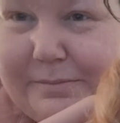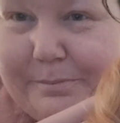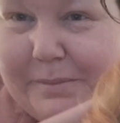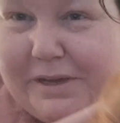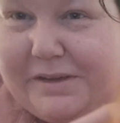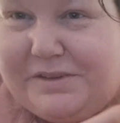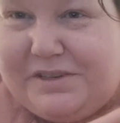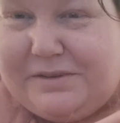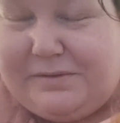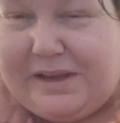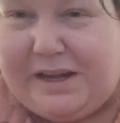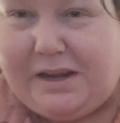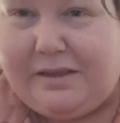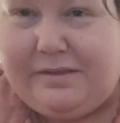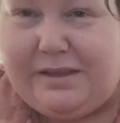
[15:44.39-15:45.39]
much of
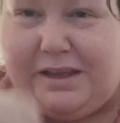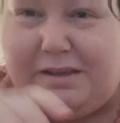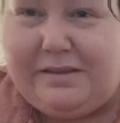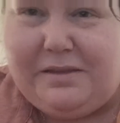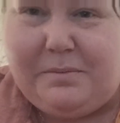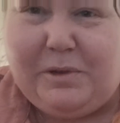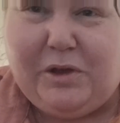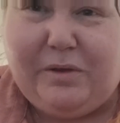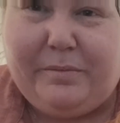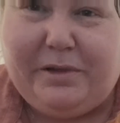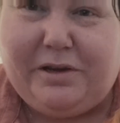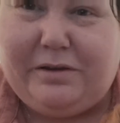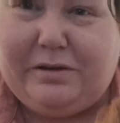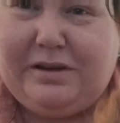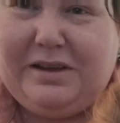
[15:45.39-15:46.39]
anything at the
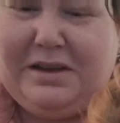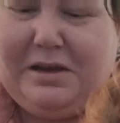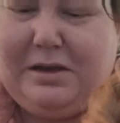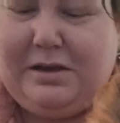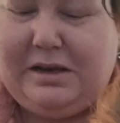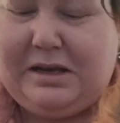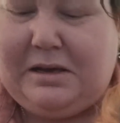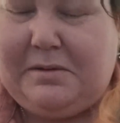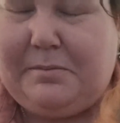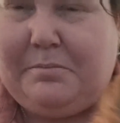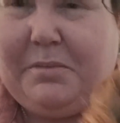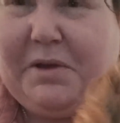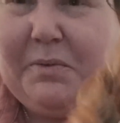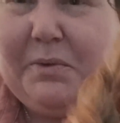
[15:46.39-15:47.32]
moment. My